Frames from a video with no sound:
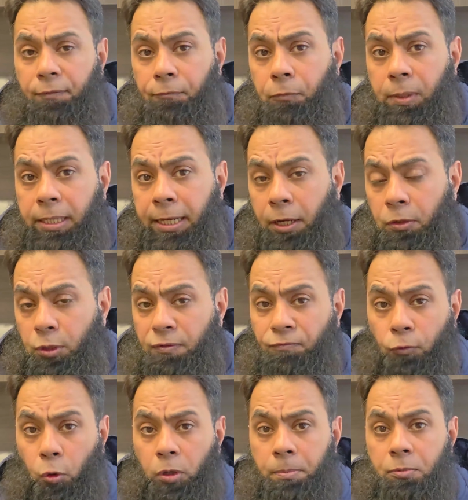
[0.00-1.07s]
filling out the
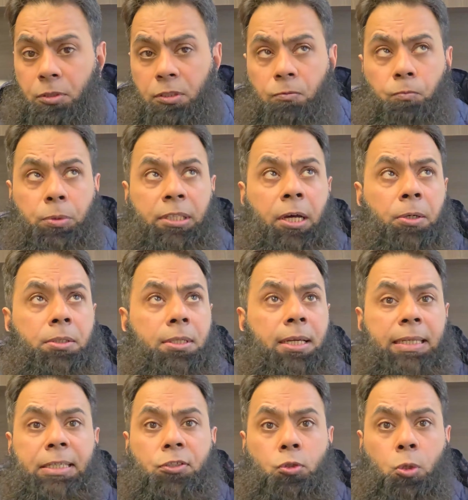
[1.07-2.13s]
forms without
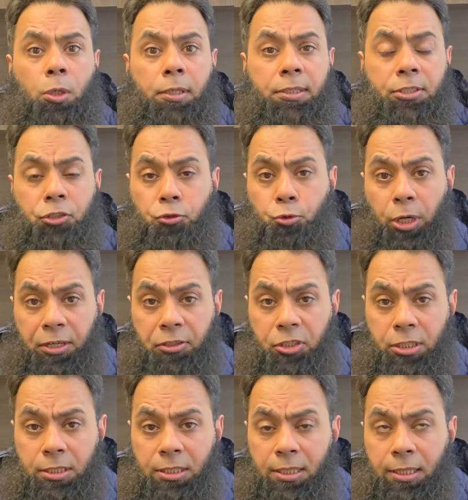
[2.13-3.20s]
any solid
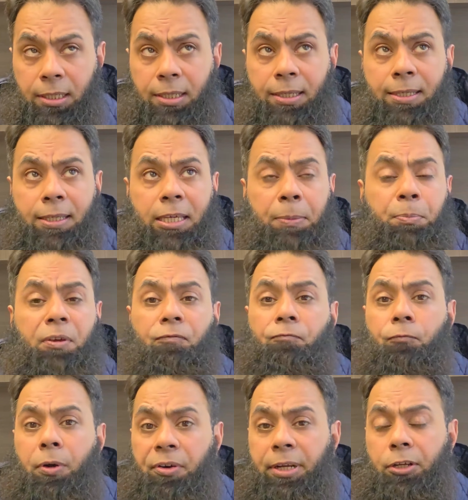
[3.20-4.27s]
strategy can be
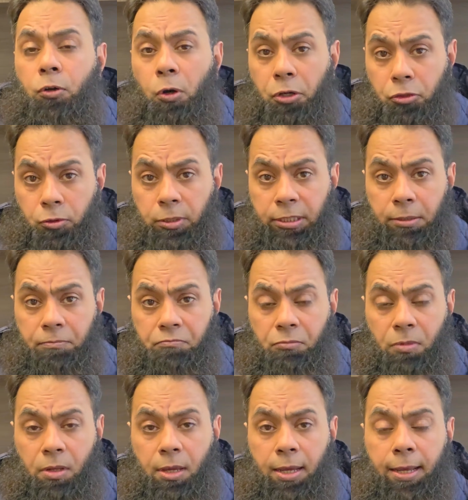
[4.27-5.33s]
very costly.
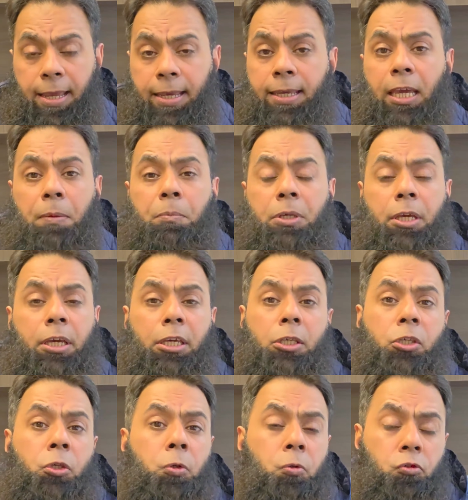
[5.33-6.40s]
It can be a
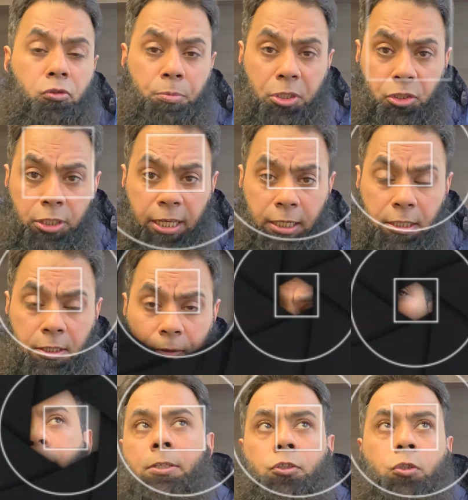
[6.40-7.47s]
huge mistake.
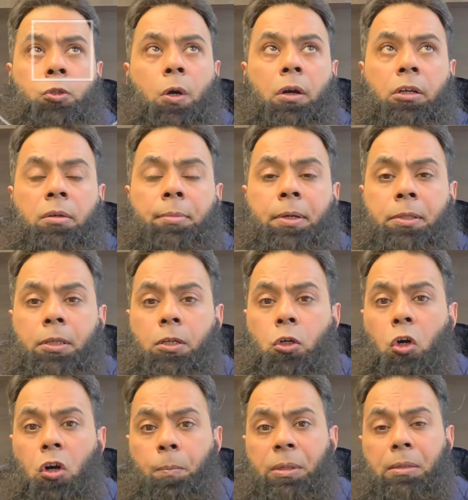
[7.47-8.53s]
And let's talk about the
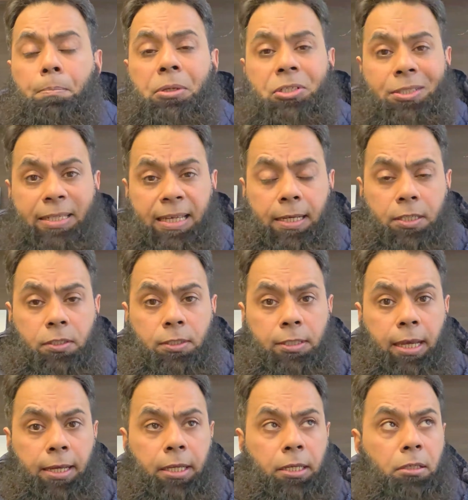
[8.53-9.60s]
common mistakes
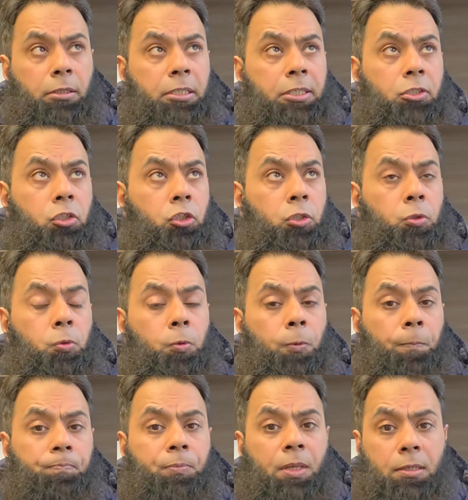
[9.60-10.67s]
that can lead
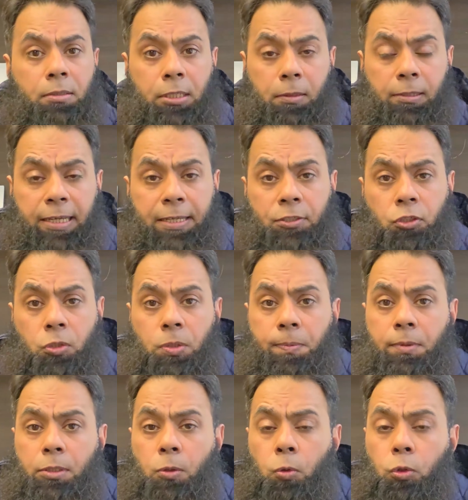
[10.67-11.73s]
to
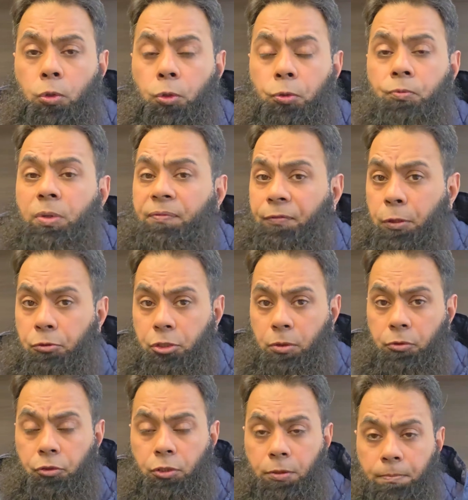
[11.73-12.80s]
delays or
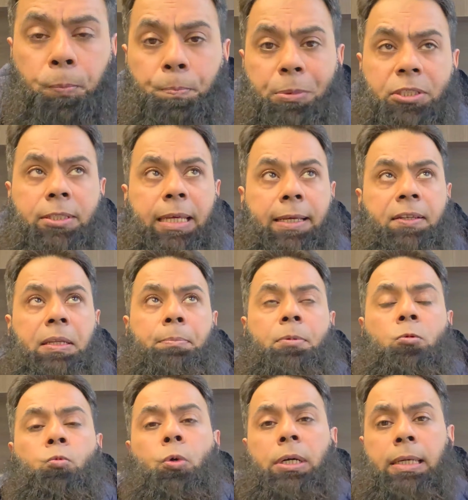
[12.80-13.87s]
refusals. Mistake
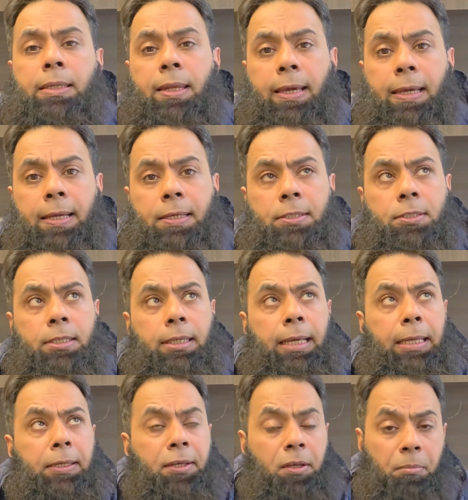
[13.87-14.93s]
number one is
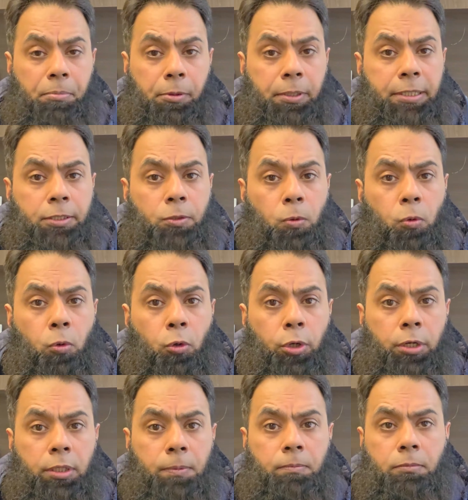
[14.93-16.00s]
incomplete
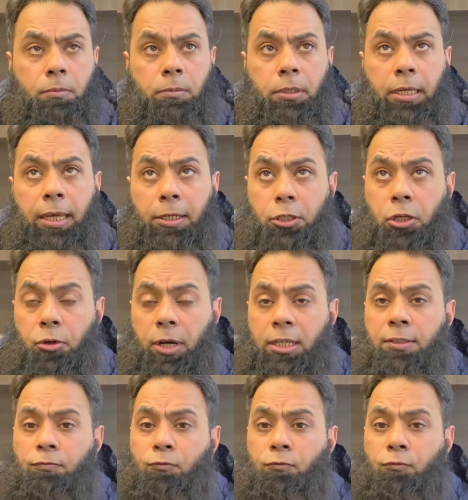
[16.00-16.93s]
or incorrect